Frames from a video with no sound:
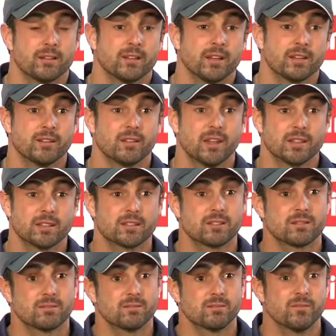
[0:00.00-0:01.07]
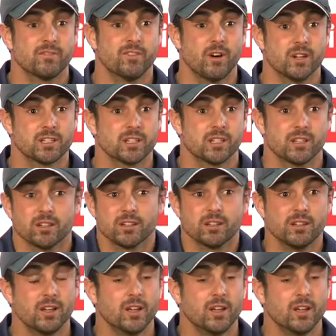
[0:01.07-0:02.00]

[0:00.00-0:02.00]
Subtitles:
and that's fighting